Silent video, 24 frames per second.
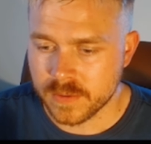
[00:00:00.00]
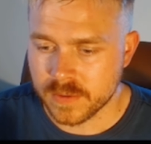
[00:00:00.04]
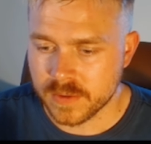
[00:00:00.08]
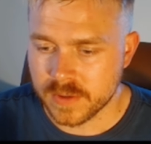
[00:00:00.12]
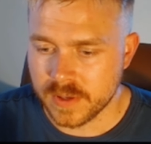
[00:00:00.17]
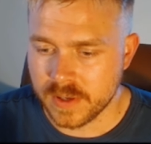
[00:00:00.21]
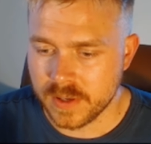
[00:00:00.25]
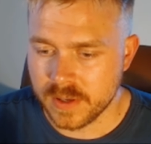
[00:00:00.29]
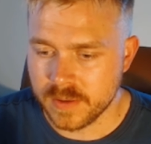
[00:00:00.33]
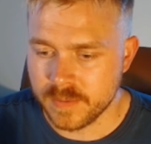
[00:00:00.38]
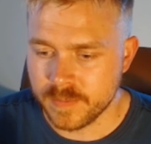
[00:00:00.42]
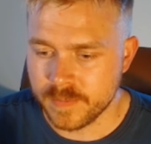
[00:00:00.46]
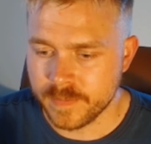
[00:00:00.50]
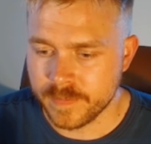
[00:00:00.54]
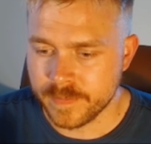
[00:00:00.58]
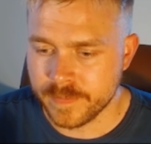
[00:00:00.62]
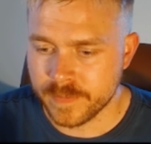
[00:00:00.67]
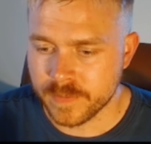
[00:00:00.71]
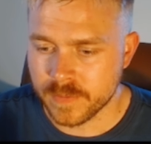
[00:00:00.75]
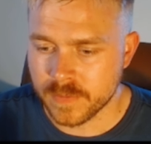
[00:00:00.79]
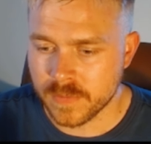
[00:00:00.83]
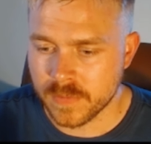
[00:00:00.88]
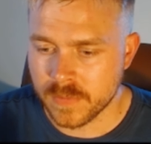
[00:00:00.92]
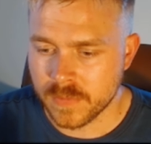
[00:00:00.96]
Okay.
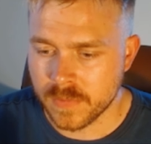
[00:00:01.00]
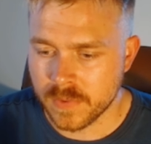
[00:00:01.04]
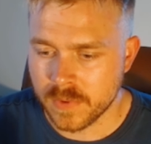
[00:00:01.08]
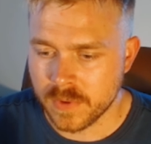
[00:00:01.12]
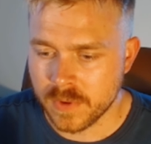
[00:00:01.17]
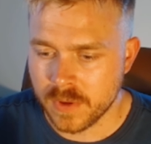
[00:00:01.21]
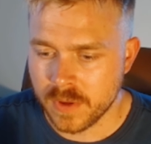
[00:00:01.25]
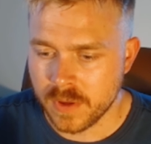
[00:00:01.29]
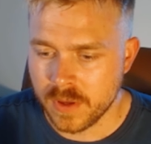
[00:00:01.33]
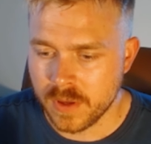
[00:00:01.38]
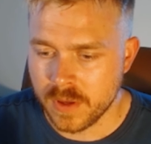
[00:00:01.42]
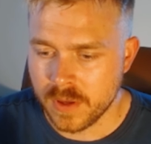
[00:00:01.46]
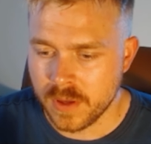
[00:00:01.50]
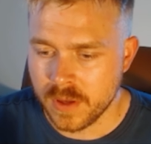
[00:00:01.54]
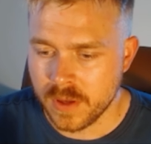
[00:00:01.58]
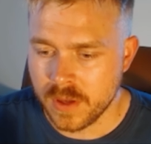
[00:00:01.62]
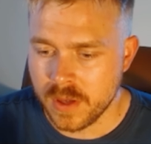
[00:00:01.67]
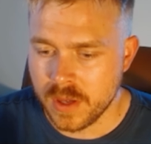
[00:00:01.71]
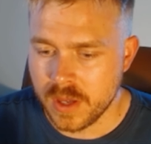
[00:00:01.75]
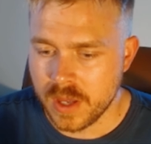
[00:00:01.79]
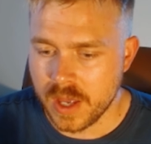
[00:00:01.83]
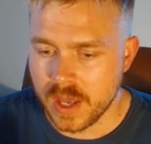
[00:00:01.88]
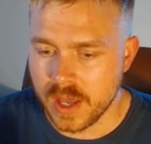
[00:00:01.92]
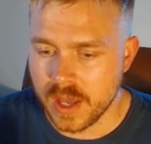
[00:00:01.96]

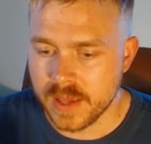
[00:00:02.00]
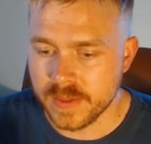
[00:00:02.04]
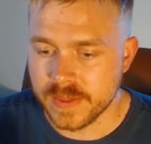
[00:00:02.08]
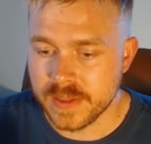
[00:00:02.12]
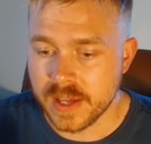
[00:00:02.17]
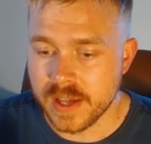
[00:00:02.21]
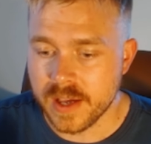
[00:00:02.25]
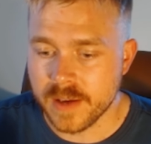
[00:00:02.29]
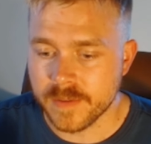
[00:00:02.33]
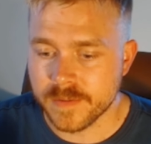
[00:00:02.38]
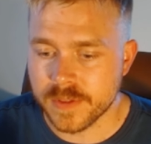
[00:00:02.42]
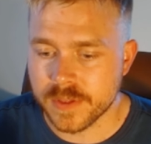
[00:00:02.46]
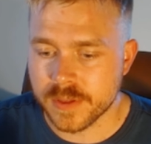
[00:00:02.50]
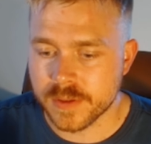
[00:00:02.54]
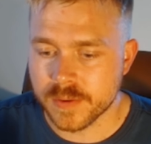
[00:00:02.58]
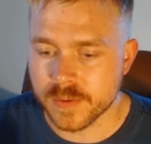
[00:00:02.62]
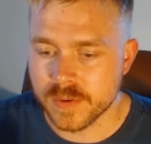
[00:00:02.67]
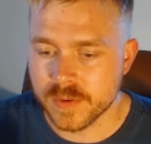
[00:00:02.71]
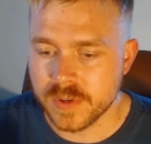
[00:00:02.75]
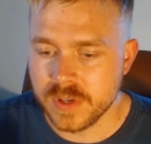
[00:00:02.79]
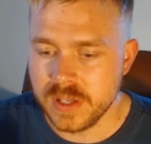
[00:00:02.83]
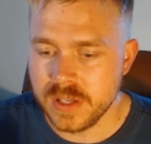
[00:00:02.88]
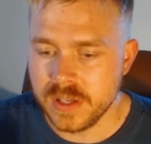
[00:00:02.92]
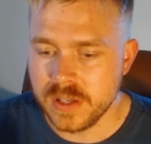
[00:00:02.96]
And they have
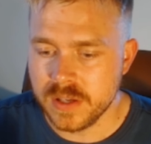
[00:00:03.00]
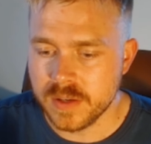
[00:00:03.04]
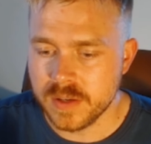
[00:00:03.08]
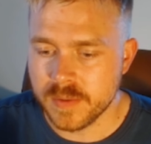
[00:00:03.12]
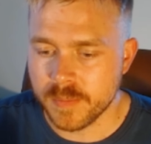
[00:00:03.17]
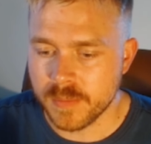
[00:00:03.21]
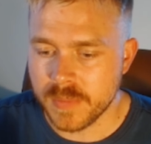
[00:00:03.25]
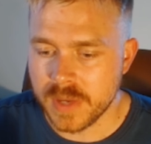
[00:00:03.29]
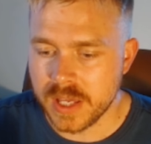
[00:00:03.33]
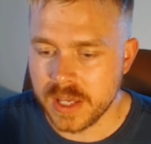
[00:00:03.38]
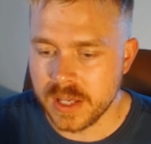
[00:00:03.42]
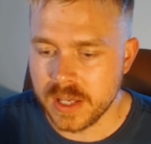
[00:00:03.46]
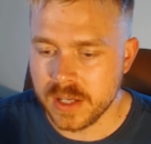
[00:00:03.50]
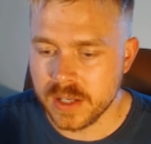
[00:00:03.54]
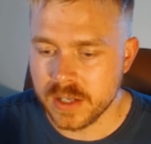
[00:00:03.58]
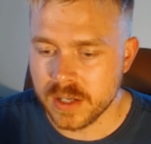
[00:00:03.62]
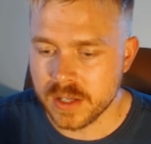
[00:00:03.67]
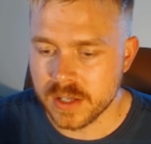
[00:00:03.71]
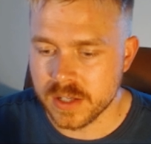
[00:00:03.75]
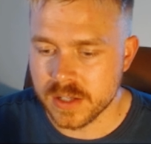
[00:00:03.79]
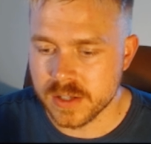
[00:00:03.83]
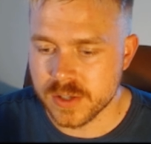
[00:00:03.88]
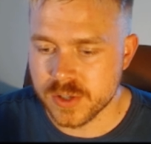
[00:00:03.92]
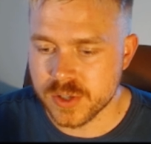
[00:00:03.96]
three main
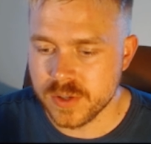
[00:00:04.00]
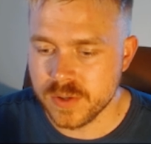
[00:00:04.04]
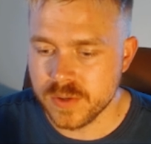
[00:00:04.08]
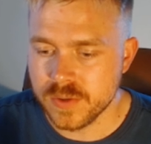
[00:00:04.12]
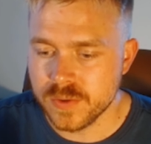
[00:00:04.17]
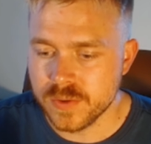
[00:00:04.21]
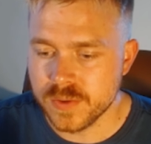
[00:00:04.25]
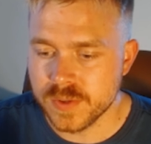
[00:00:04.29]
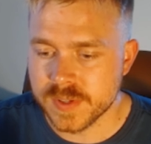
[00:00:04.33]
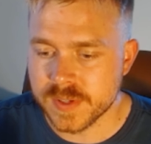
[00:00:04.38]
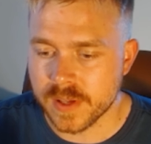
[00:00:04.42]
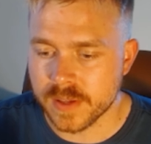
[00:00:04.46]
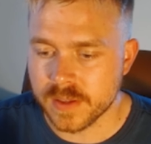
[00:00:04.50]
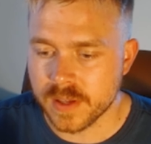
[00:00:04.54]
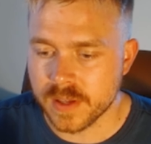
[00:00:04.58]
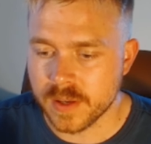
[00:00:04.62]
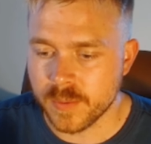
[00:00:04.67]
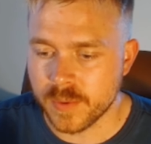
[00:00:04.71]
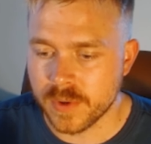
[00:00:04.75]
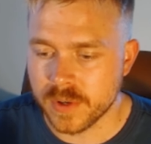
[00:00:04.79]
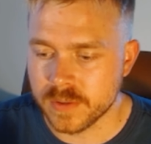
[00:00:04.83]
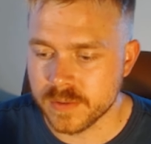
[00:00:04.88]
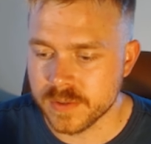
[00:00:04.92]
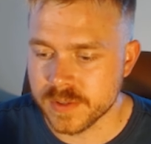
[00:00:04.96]
issues that they
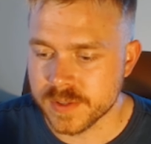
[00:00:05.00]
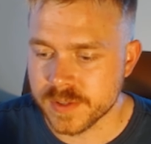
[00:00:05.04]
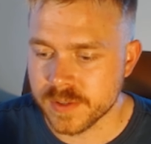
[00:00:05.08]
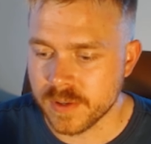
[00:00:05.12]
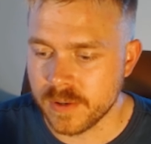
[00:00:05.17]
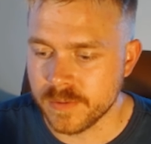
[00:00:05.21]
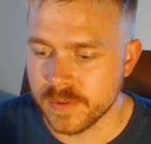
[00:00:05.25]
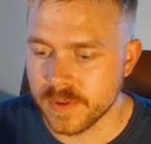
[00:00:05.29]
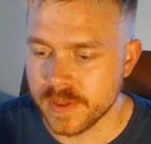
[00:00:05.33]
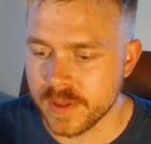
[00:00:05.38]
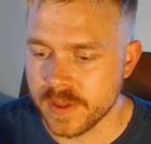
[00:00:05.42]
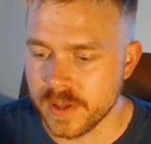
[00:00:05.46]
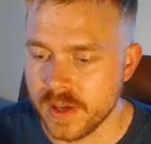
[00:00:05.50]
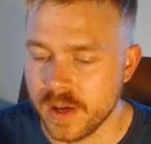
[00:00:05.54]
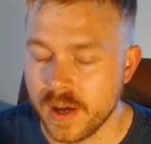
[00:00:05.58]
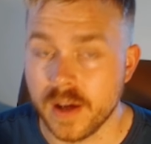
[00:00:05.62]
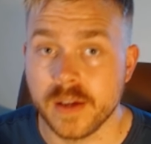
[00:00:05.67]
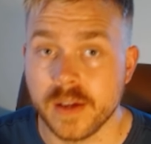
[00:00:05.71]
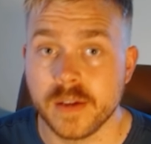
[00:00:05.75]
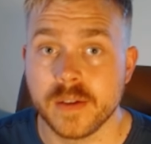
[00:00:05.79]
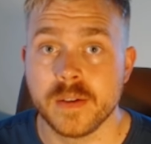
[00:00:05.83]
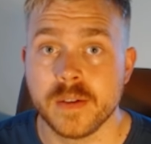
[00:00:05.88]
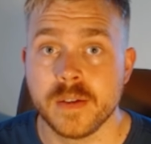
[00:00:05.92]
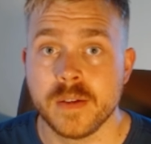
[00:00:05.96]
want to resolve with AI.
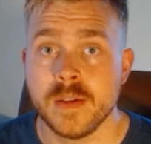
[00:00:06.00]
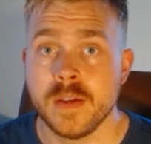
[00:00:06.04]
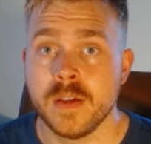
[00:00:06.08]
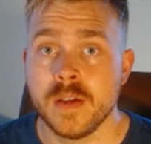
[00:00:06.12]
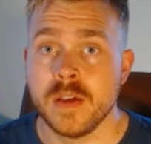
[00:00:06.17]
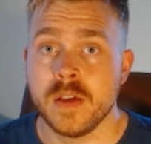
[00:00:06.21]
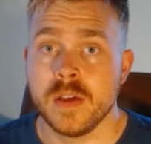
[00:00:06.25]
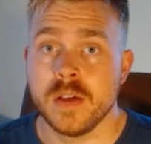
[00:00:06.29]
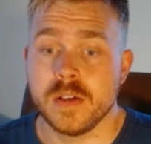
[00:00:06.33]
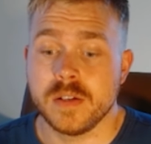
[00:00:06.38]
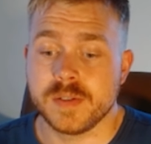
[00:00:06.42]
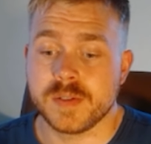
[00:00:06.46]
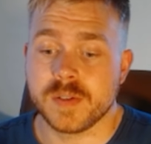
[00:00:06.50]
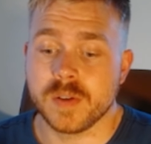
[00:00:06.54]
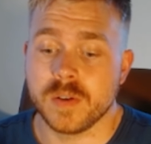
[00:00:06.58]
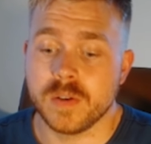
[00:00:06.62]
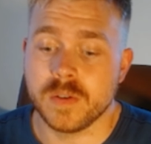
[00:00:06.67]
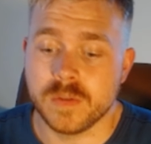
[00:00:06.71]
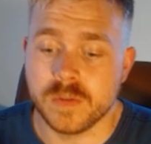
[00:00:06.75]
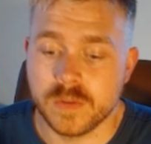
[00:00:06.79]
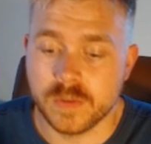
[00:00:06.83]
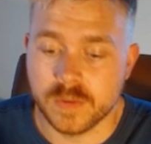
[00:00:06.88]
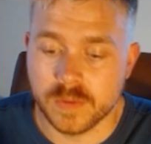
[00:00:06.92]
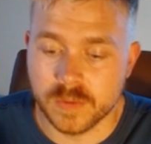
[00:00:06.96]

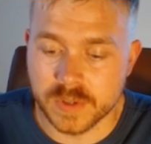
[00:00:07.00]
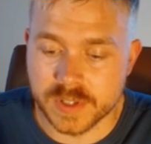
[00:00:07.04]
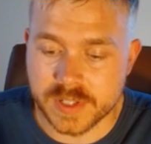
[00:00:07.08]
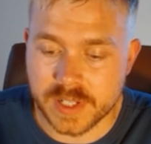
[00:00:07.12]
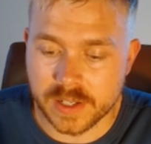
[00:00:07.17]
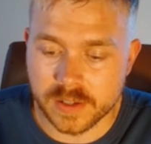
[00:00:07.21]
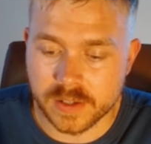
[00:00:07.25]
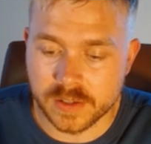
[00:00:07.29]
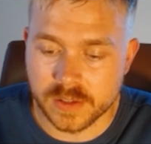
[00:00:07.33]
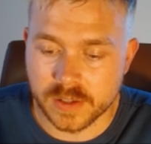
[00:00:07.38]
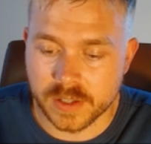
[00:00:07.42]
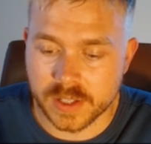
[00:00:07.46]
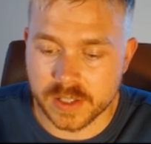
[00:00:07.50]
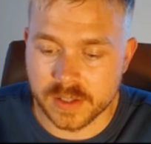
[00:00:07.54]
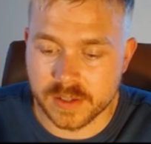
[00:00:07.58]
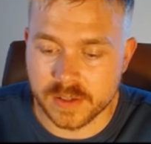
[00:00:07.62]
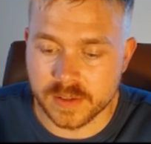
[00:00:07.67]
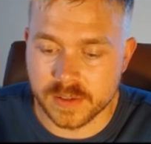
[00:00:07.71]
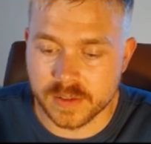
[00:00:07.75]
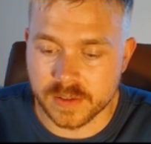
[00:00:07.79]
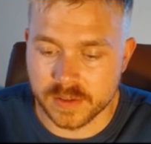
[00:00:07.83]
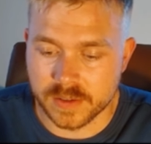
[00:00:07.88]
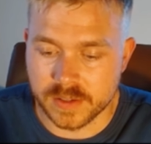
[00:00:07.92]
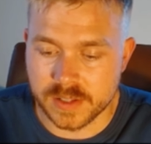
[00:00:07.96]
So we're taking a look at
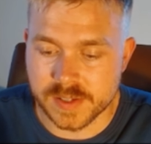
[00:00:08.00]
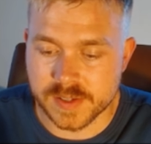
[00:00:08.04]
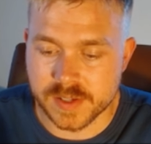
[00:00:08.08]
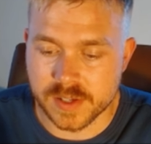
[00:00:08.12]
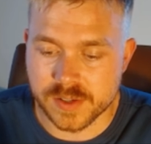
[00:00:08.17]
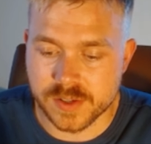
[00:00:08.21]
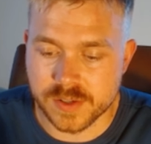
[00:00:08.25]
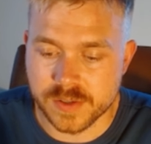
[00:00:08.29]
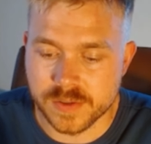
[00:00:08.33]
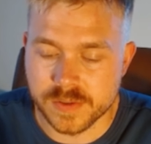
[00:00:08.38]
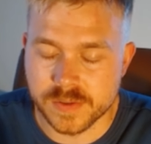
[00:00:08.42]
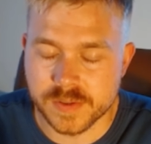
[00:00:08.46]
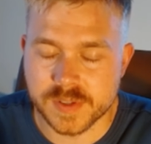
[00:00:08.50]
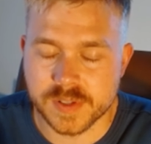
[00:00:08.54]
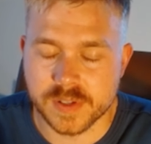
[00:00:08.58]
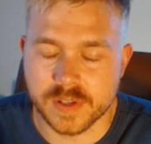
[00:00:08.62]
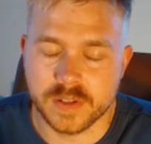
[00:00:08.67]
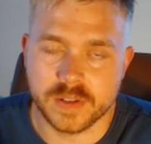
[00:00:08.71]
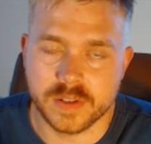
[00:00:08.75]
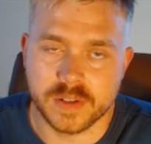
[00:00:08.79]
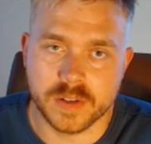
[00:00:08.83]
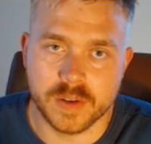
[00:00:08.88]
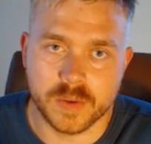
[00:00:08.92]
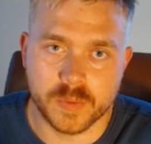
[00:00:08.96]
these issues,
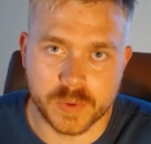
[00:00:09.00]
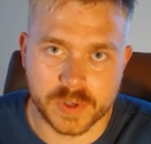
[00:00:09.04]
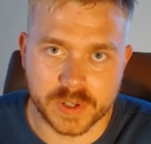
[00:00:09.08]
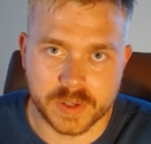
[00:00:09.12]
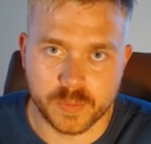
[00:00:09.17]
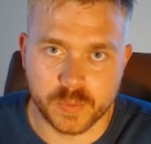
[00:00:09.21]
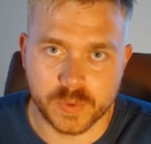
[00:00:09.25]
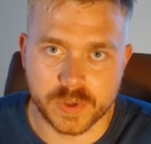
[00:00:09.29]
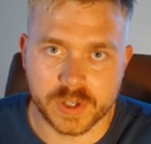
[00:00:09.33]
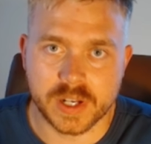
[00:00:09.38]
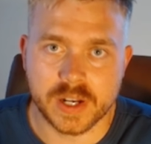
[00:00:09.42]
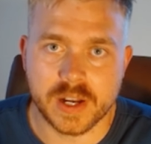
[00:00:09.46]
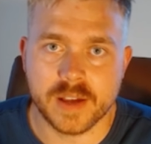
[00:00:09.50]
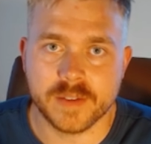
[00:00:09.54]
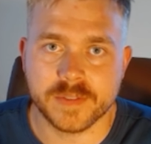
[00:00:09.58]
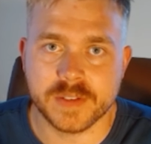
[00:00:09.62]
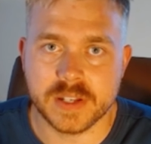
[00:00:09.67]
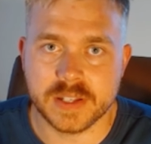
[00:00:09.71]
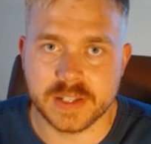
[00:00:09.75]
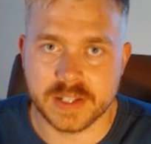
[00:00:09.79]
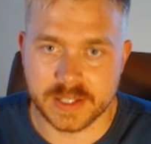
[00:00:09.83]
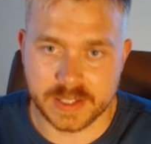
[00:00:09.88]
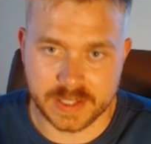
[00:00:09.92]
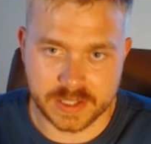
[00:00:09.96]
and we're going to have to
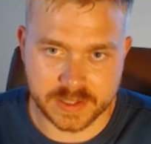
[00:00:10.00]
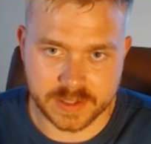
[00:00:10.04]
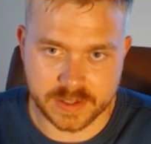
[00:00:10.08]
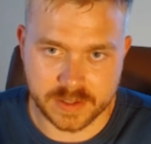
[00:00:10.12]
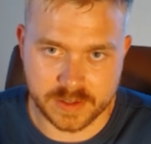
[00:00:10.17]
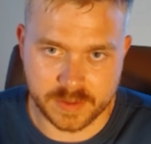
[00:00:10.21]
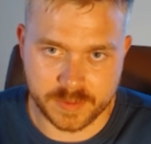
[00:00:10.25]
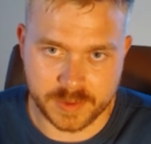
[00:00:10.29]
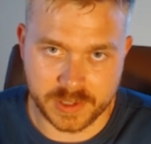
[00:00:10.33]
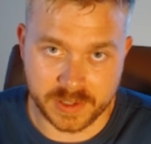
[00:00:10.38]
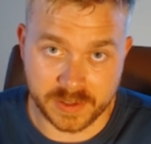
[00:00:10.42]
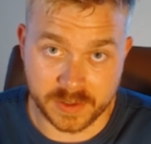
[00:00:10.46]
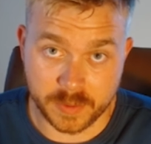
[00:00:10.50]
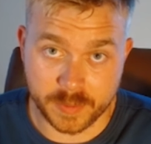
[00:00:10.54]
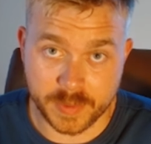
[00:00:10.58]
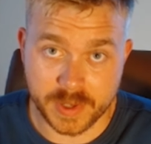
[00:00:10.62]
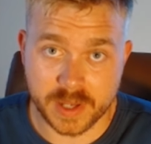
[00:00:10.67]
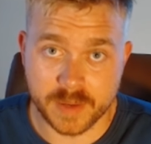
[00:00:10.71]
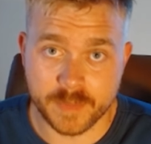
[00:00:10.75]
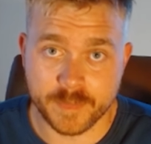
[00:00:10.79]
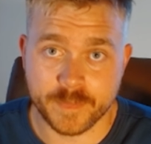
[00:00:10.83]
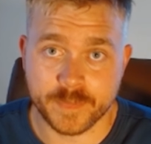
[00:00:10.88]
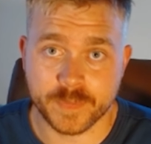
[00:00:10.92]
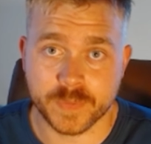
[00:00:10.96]
dig into them a little
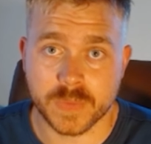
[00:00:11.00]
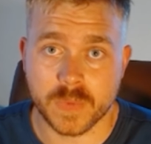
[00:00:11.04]
bit.